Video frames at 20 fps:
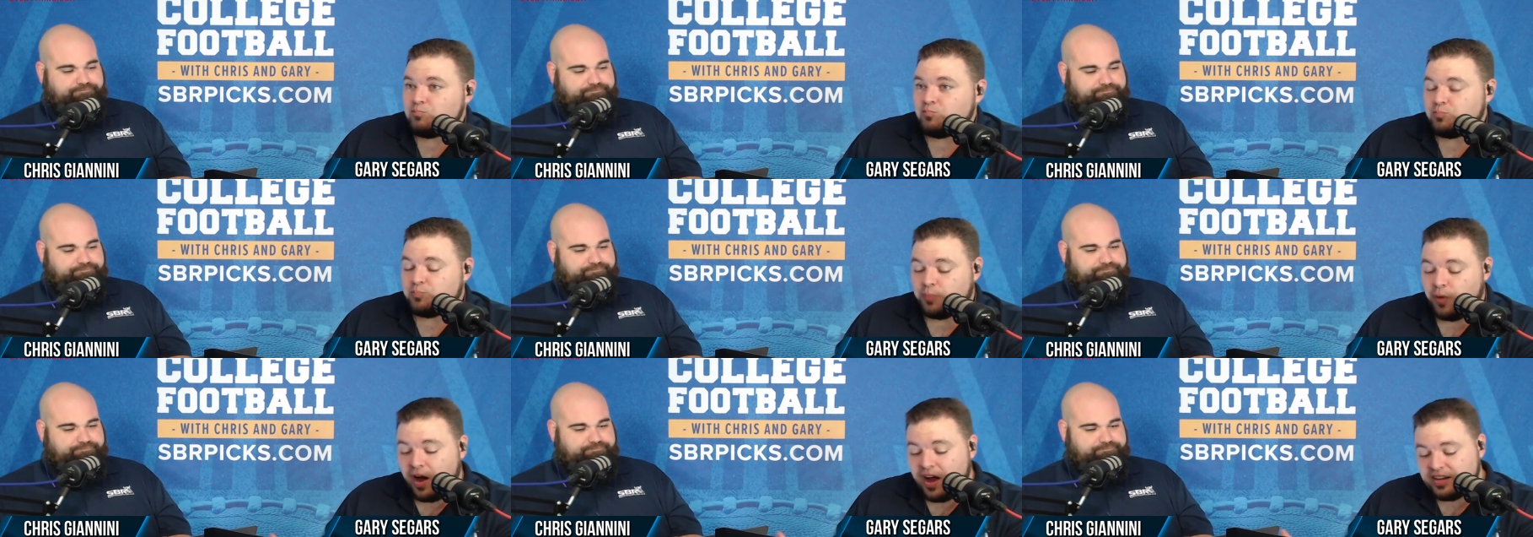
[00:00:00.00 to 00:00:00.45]

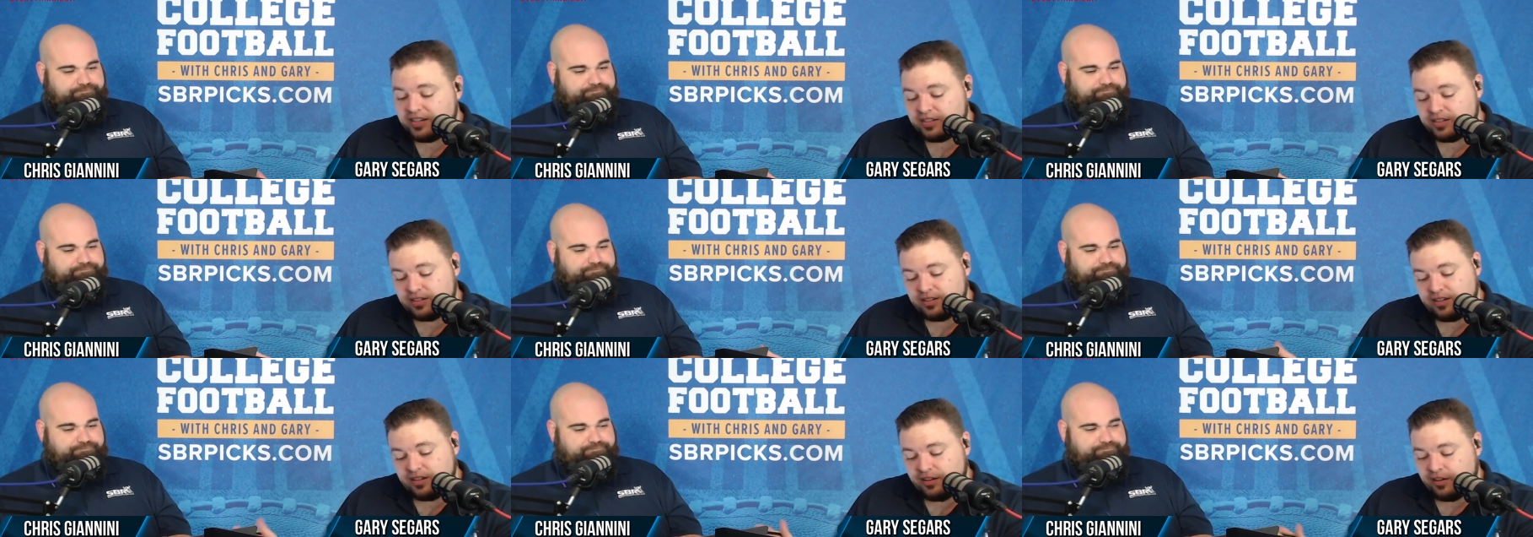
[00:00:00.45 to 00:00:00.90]

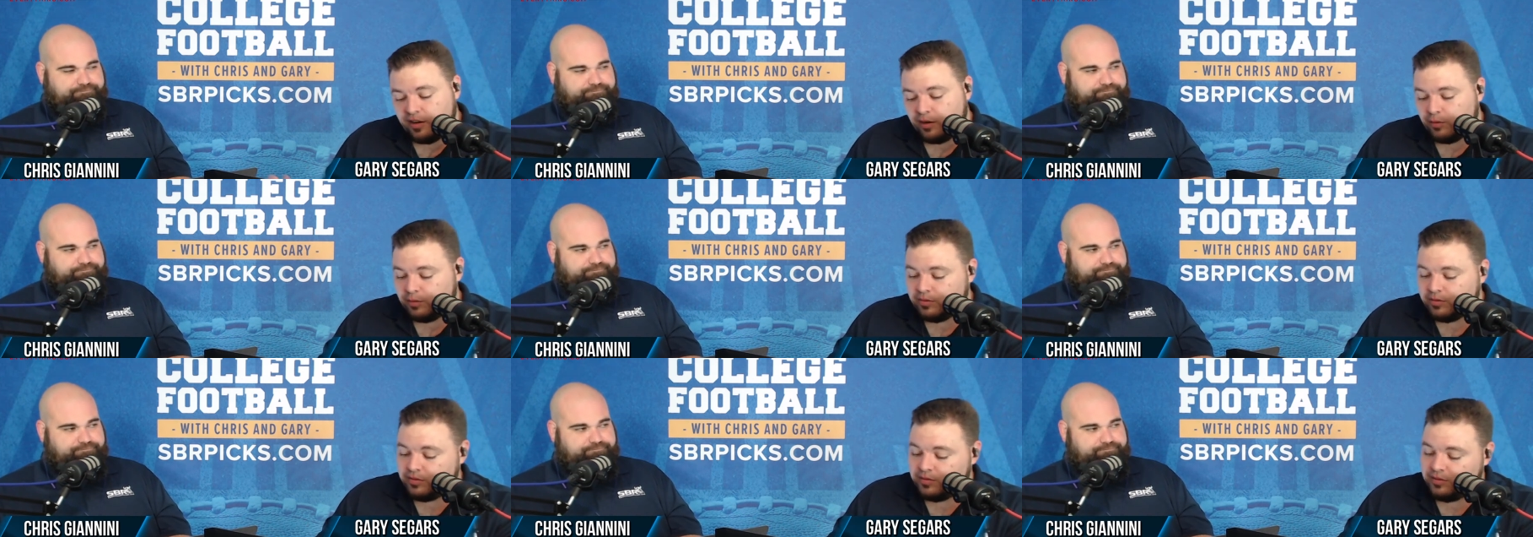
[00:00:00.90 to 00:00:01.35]
Speaker 1: But you
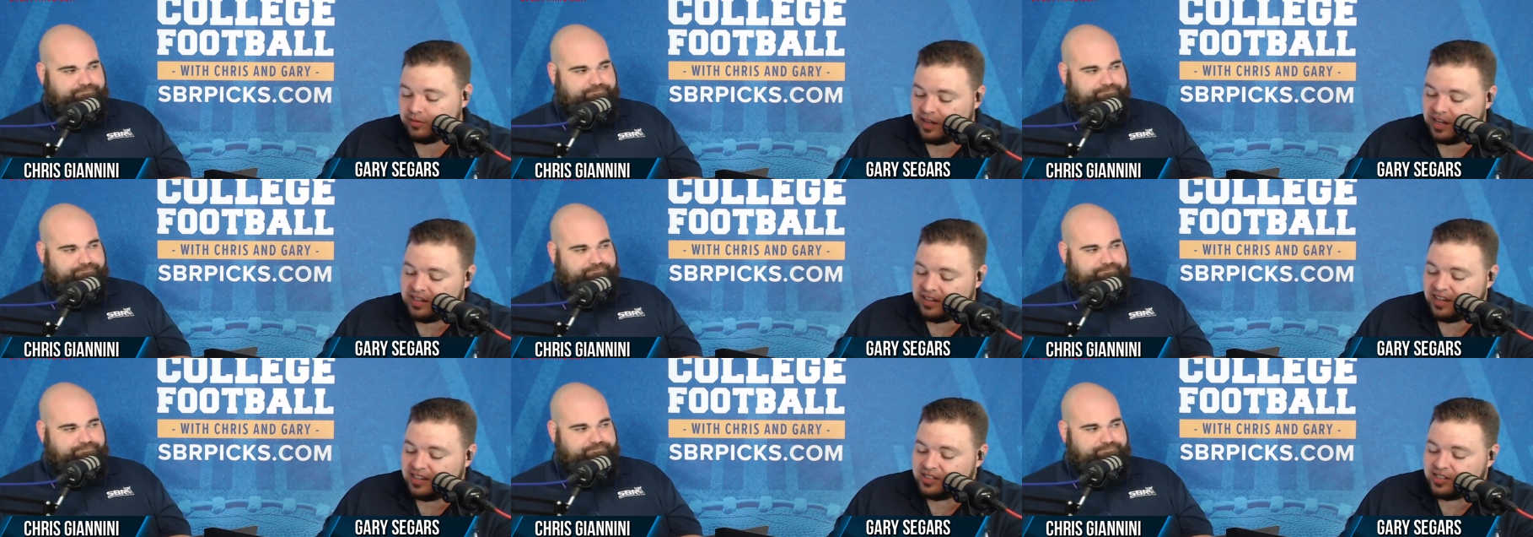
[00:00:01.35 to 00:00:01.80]
know,
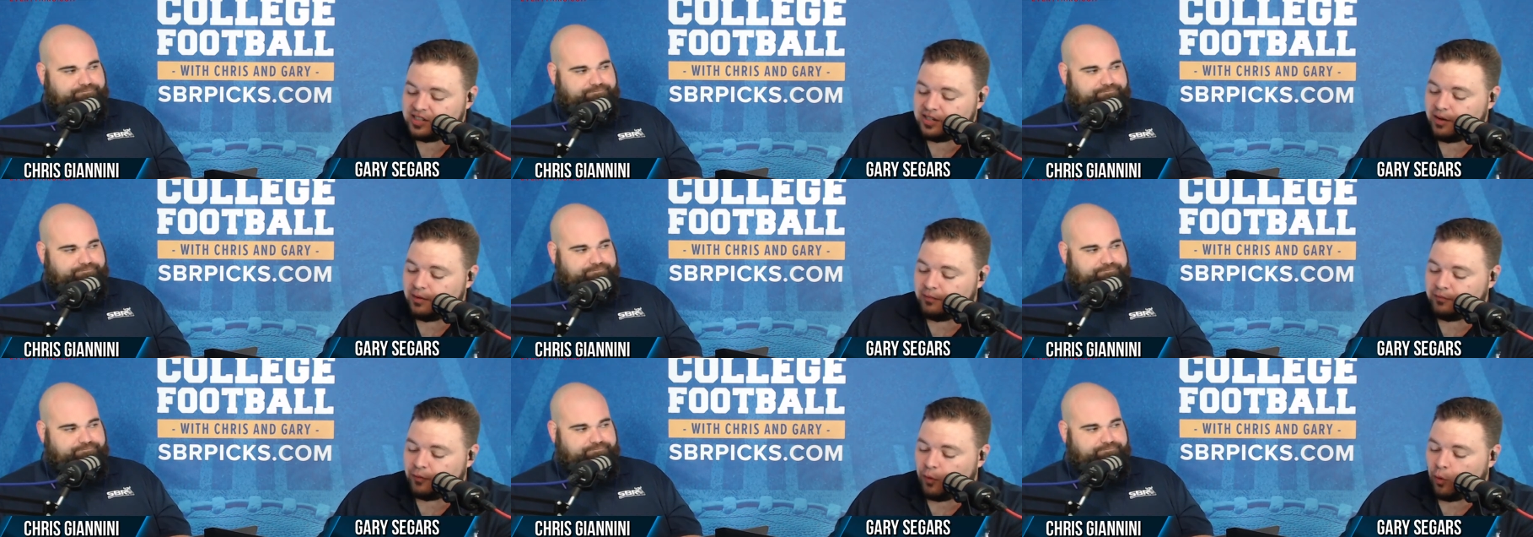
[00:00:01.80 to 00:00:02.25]
let, us
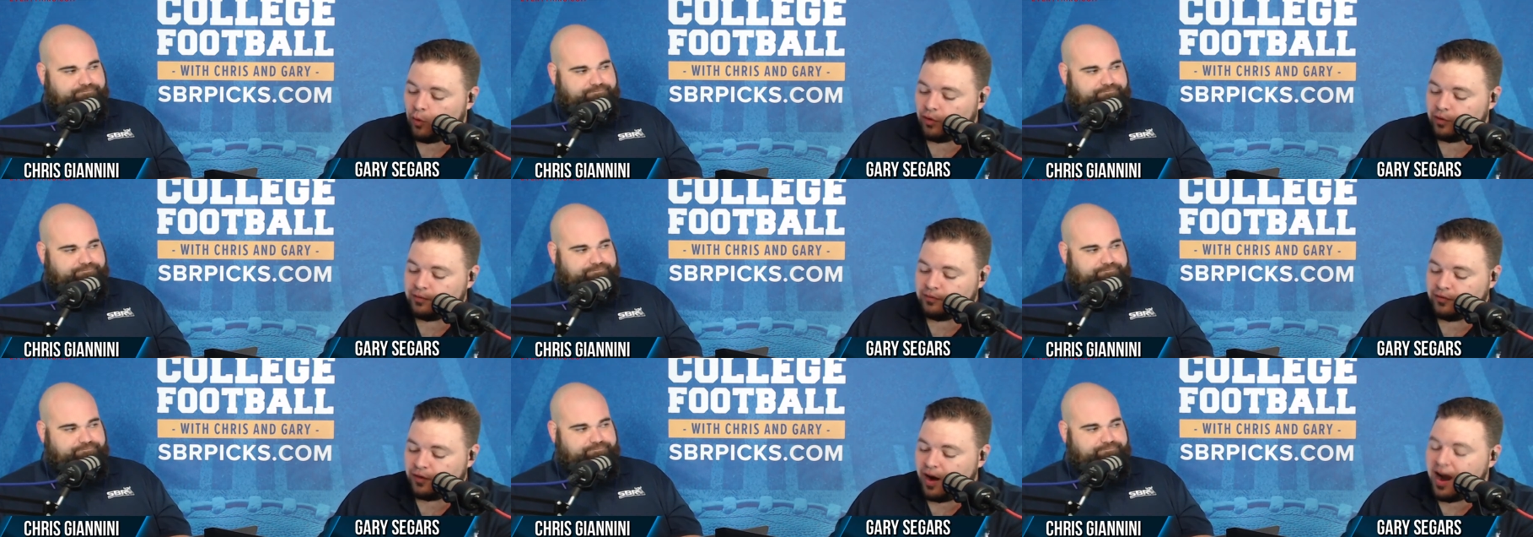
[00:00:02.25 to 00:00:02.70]

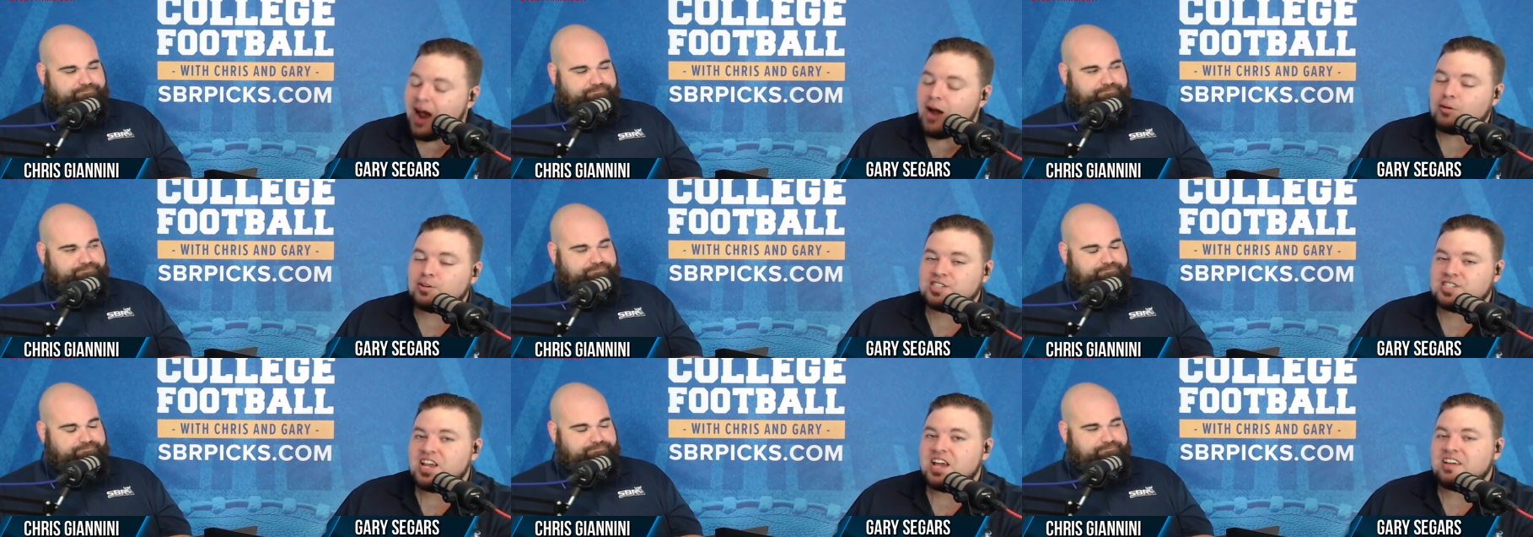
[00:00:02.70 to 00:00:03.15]
for for
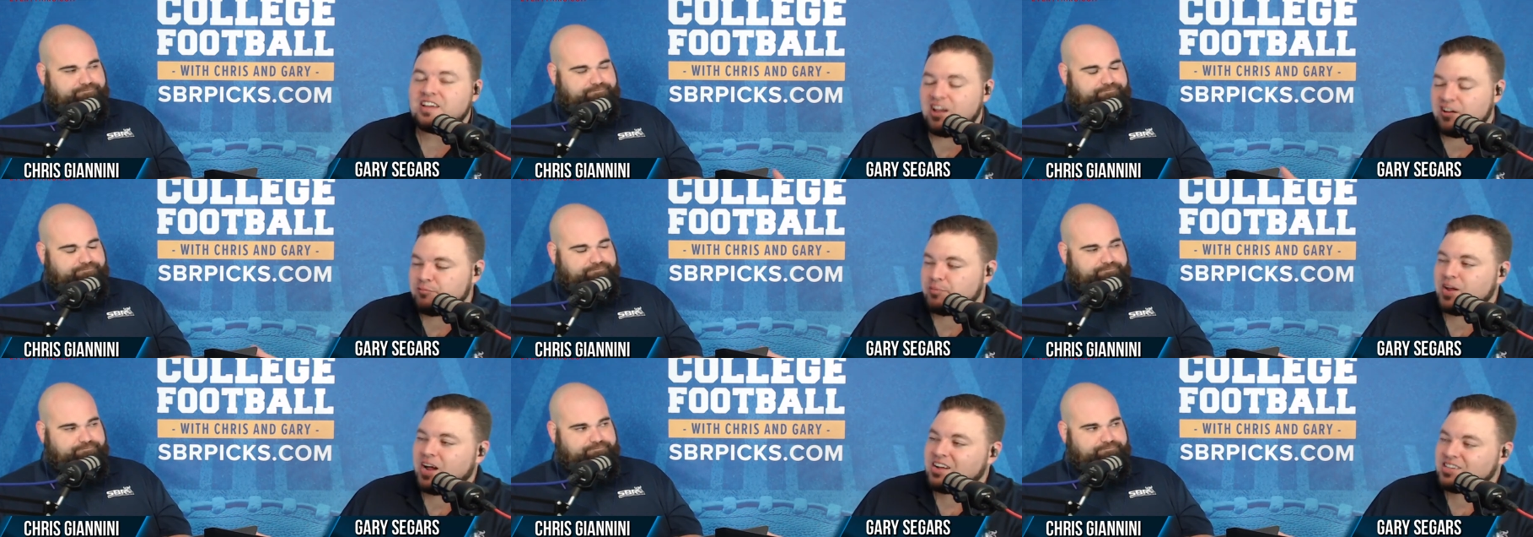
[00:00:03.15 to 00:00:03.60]
our sake,
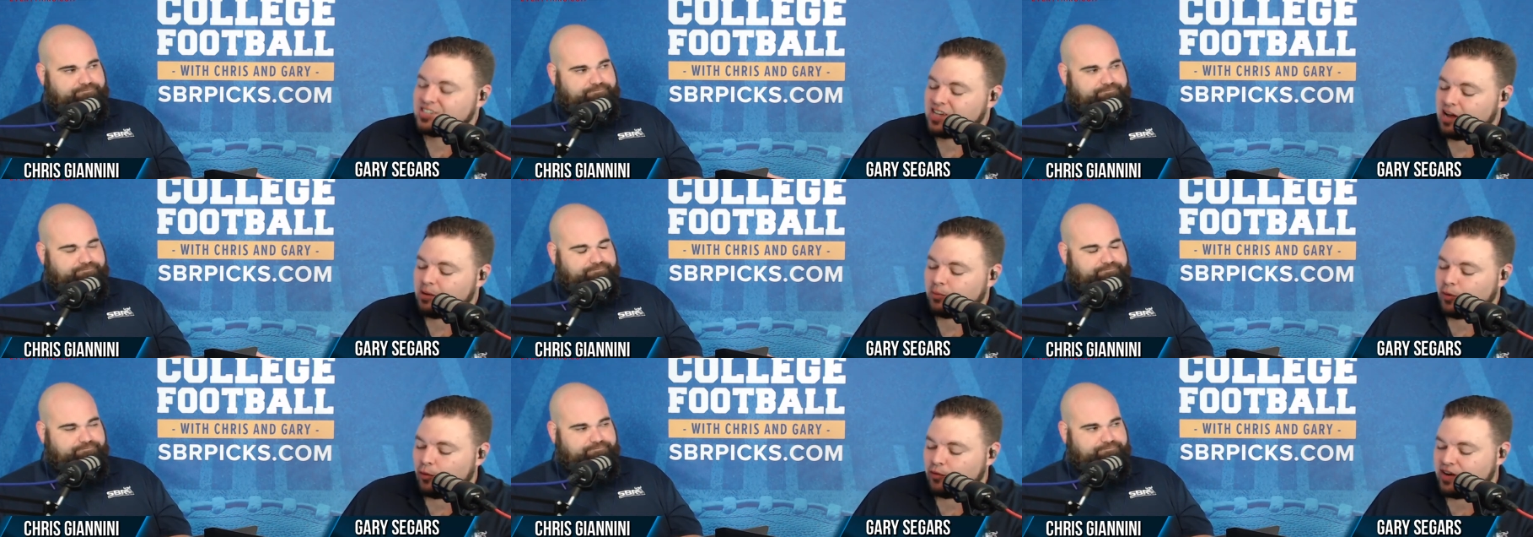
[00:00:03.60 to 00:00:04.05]
FPI's
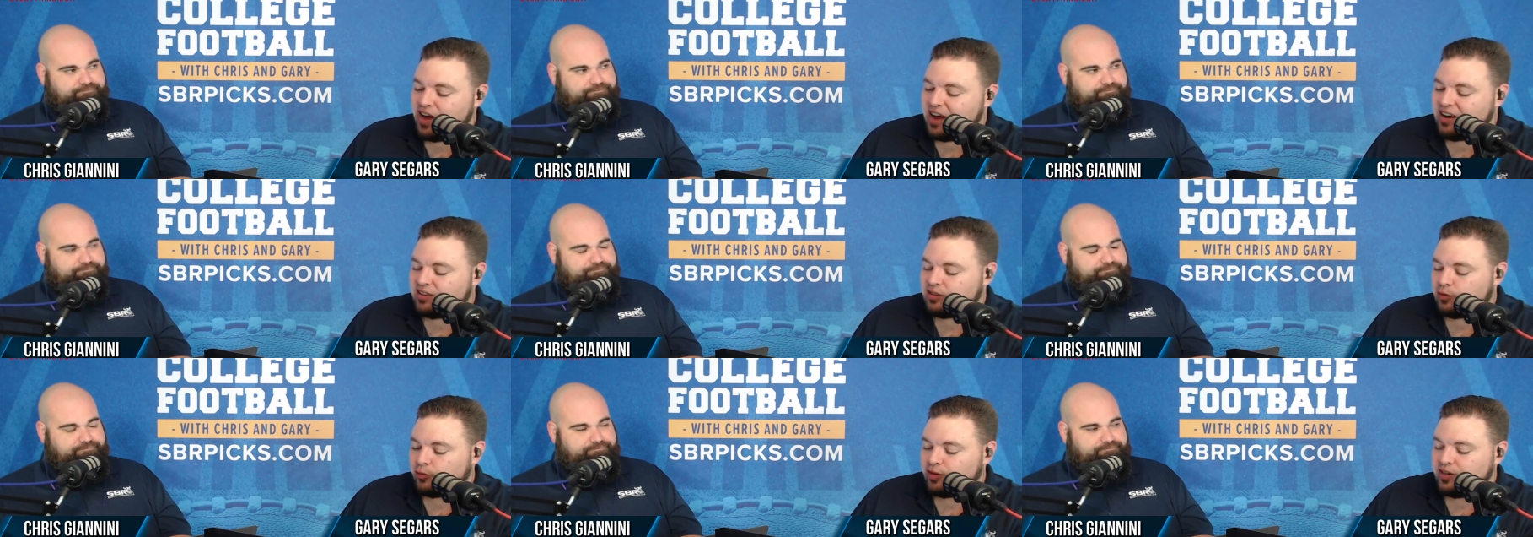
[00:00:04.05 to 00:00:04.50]
got them going
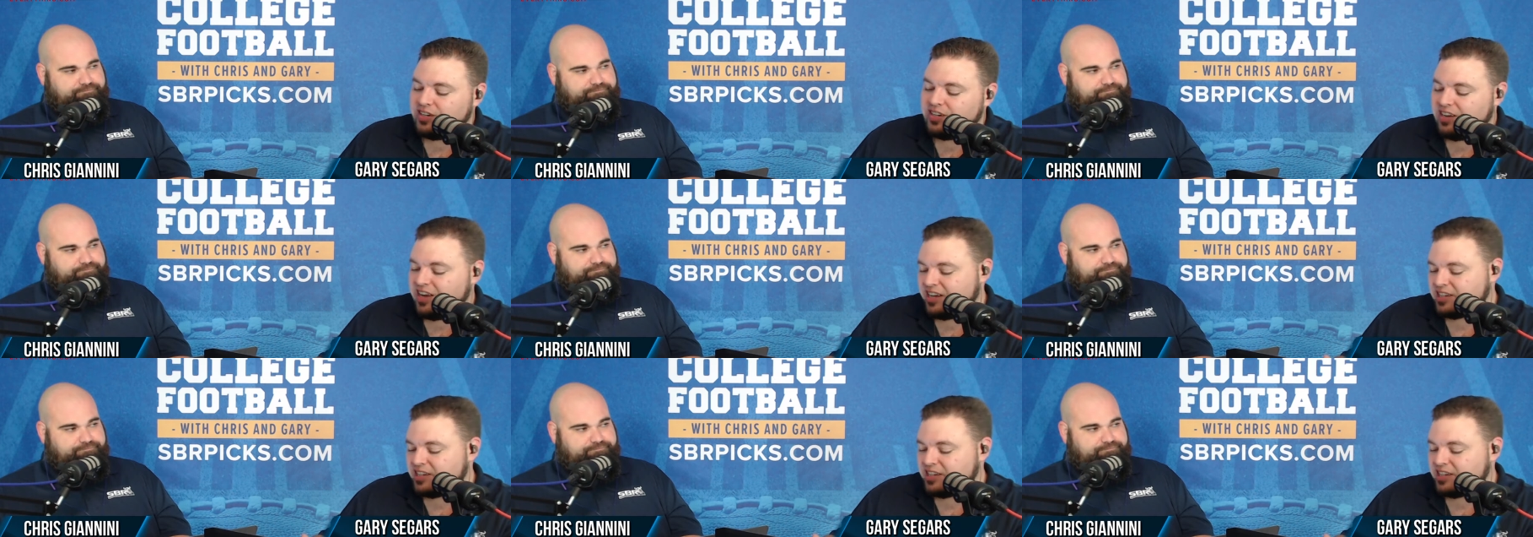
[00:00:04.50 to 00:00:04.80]
nine and three.